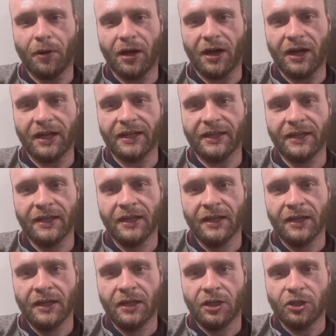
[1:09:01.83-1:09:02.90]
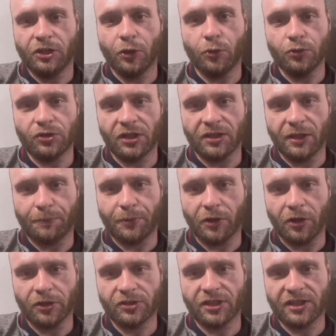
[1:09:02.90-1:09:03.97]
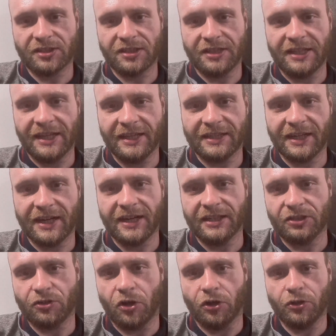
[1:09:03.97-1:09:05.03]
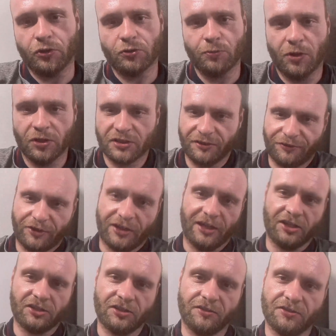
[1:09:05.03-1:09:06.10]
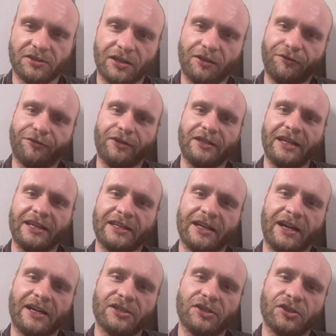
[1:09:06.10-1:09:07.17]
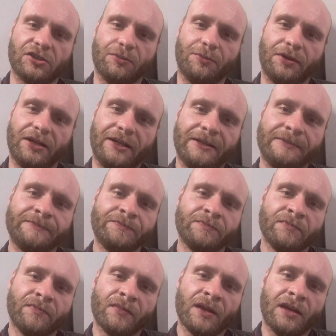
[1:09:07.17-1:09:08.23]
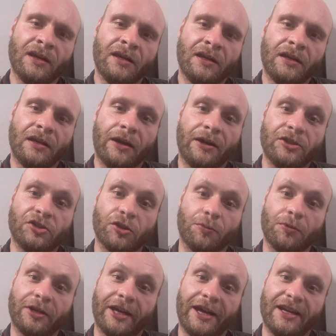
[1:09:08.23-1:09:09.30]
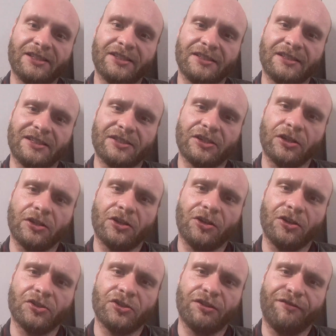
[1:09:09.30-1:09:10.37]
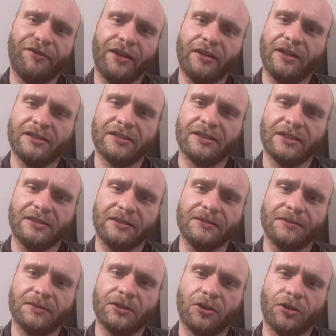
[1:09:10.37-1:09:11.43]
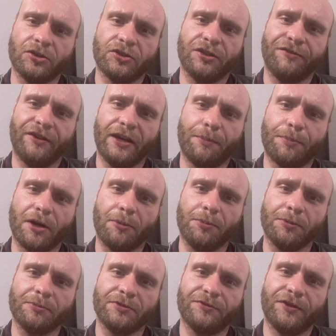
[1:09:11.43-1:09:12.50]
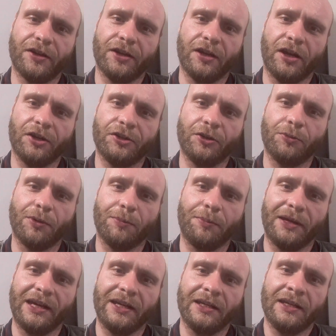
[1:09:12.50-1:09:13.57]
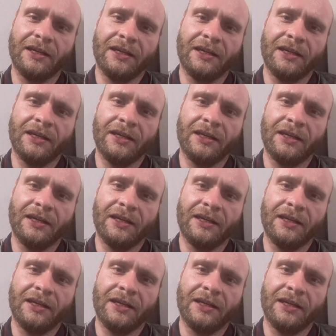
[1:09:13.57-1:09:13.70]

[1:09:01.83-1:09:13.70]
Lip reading: by using the process to decharacter or use mortification of self and decharacter somebody. Now, in some cases, this can cause severe problems for a human being.